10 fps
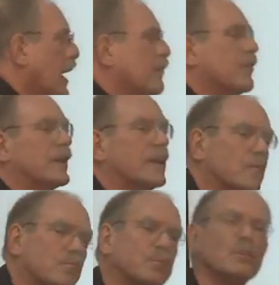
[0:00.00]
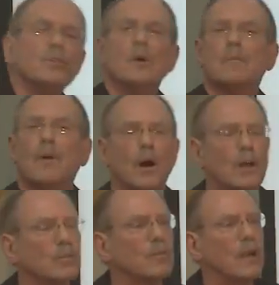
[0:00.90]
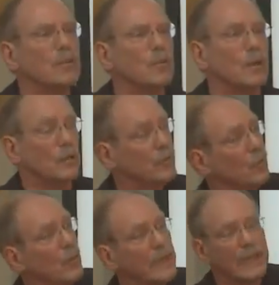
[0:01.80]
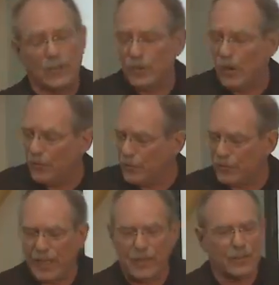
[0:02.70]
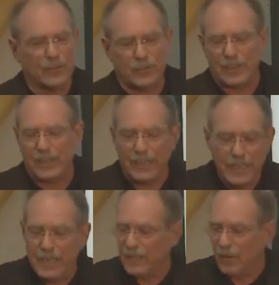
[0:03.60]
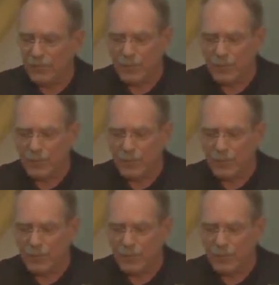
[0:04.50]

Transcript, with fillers: I've written, it blew up all around the world. It was a weekend, so all through Saturday and Sunday, you know,